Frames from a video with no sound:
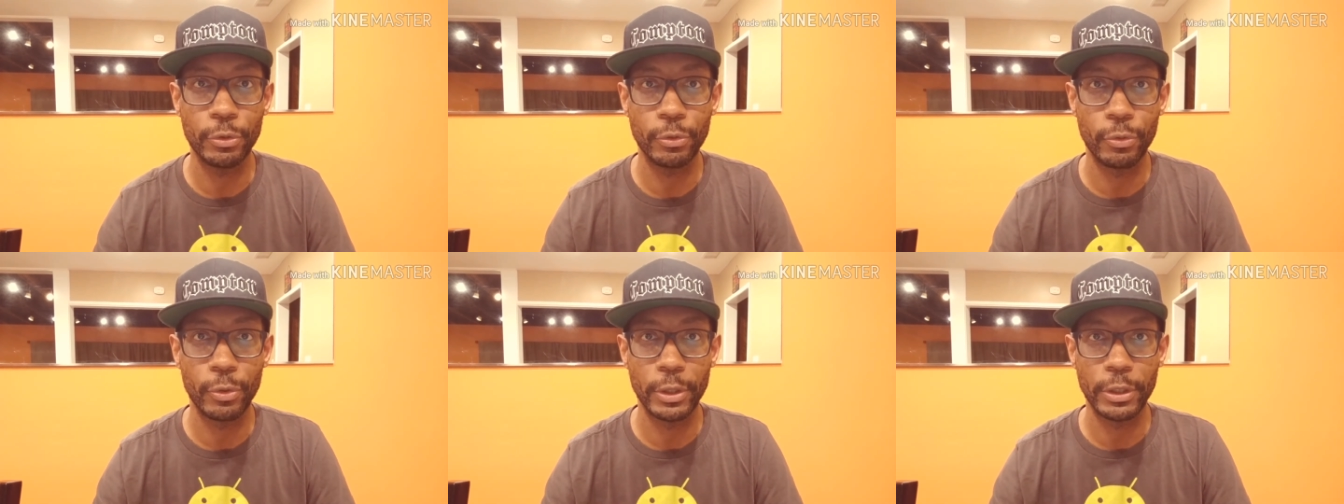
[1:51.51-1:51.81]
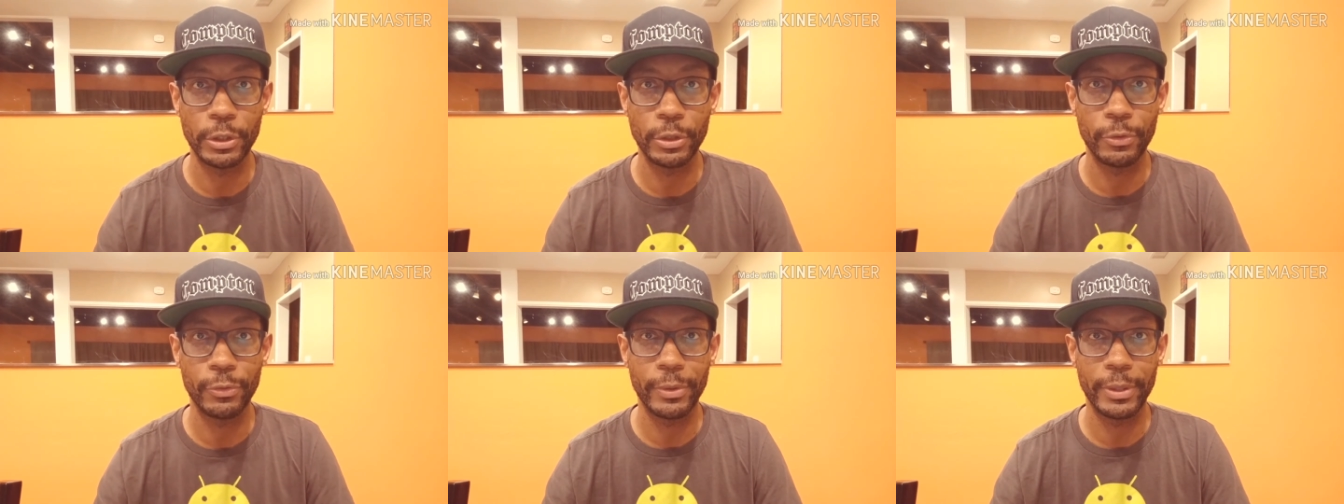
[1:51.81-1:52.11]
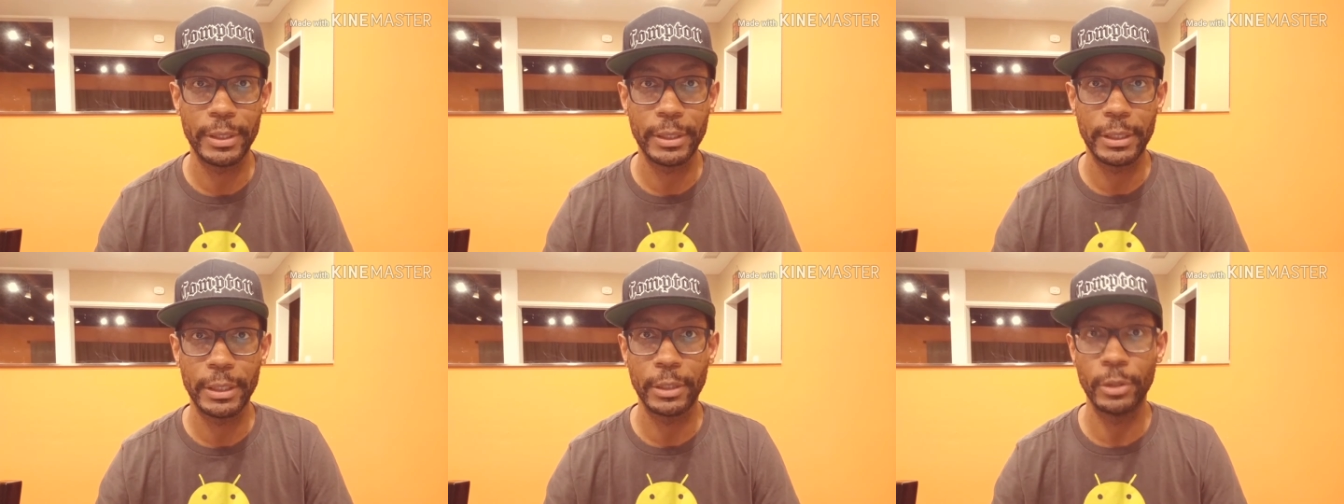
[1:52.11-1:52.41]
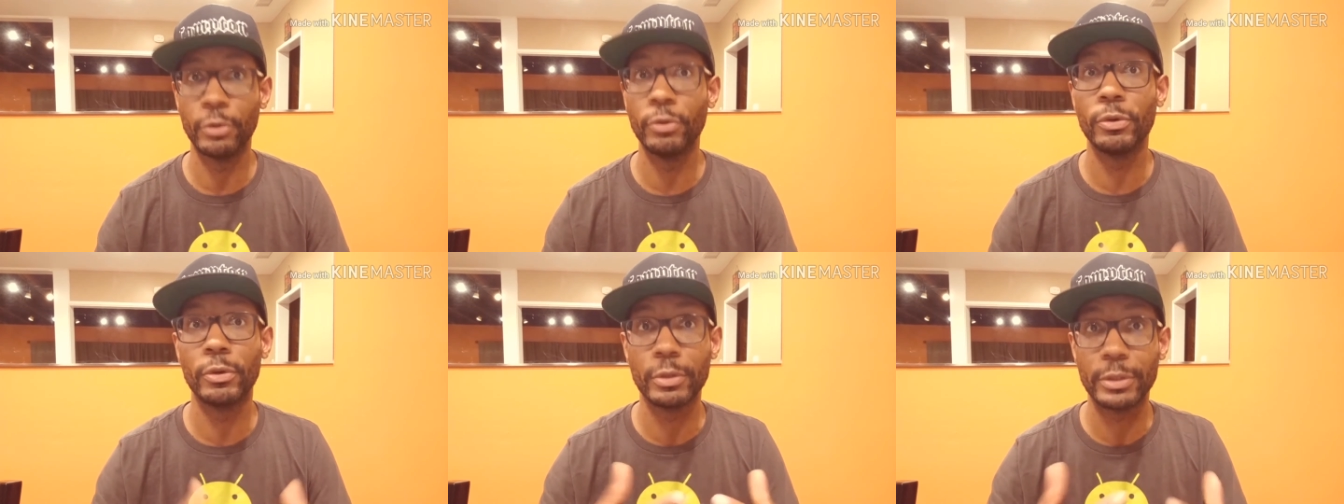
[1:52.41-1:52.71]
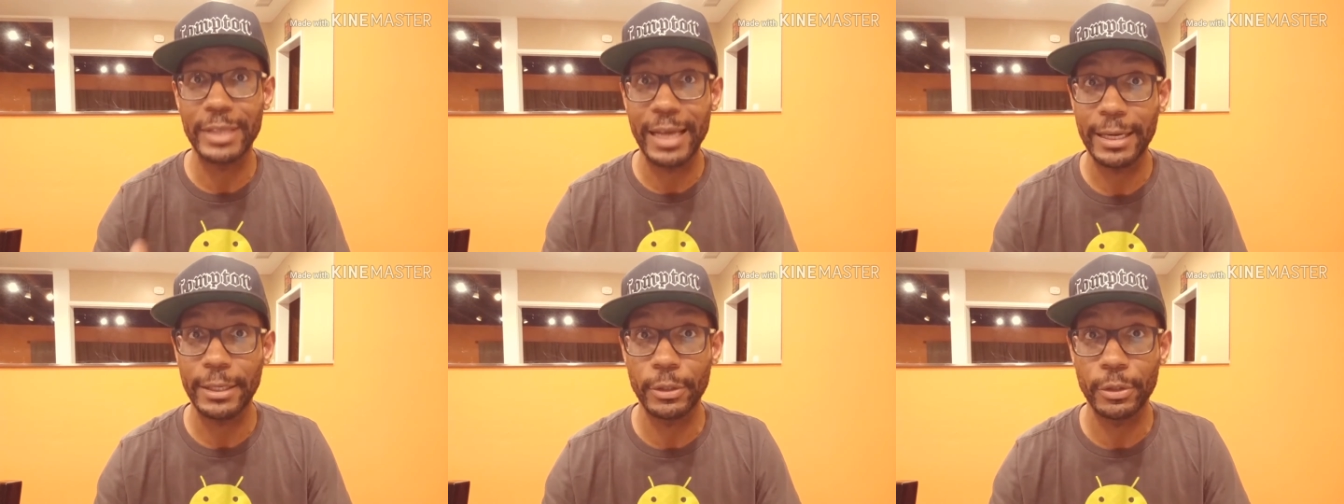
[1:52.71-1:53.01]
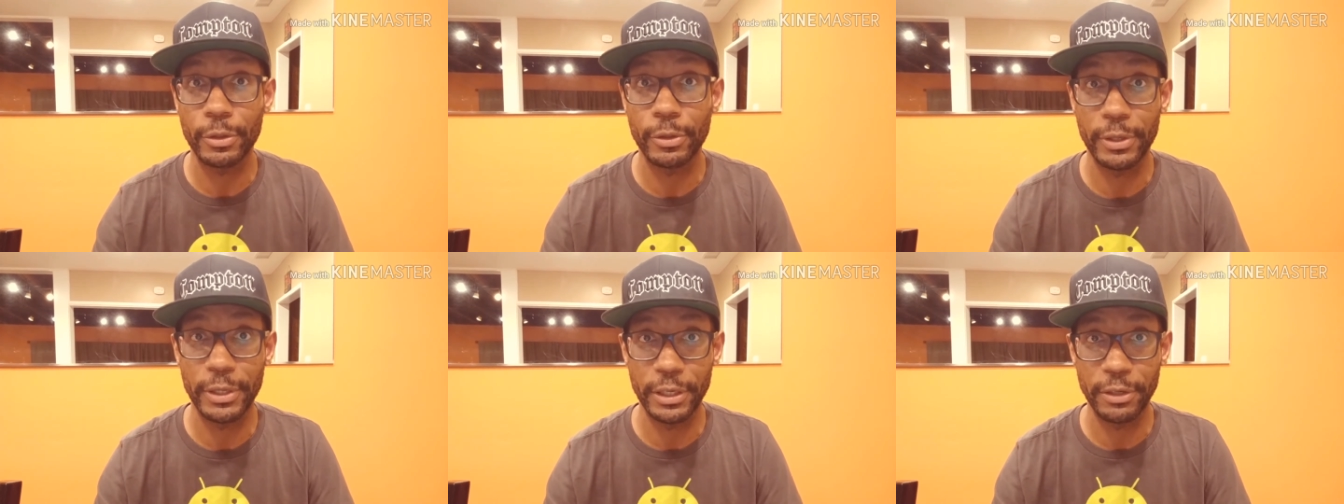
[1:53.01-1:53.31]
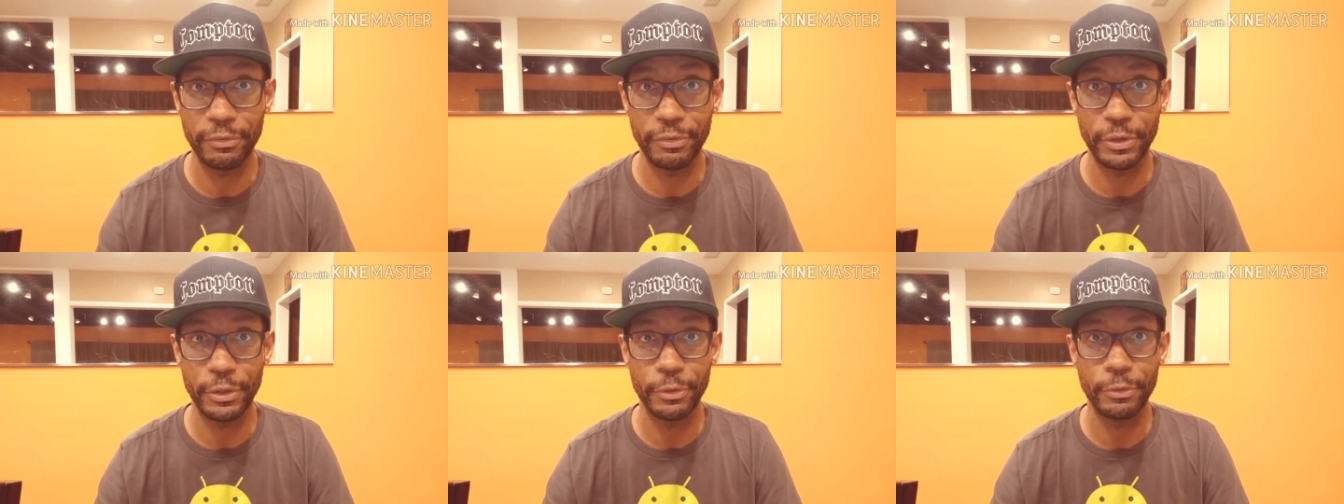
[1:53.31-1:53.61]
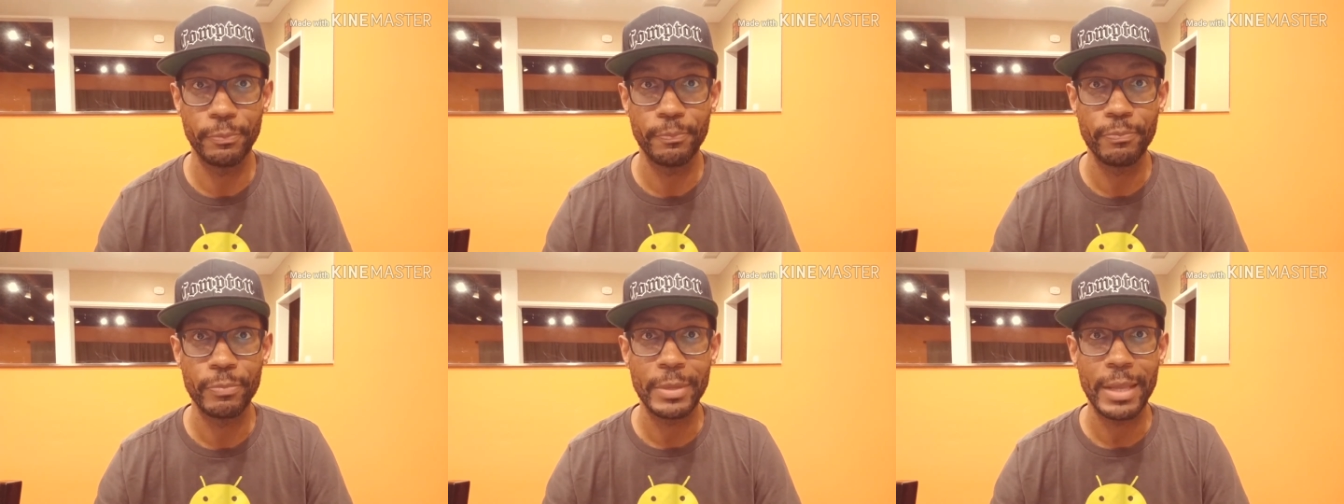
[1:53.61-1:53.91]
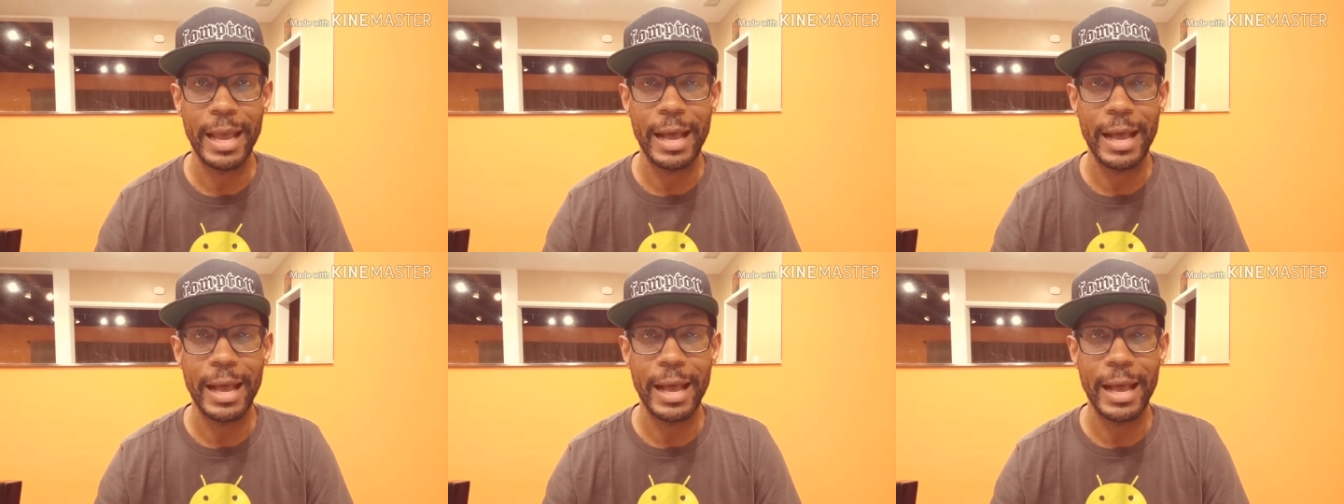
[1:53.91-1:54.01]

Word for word: who are doing the Google technical interview,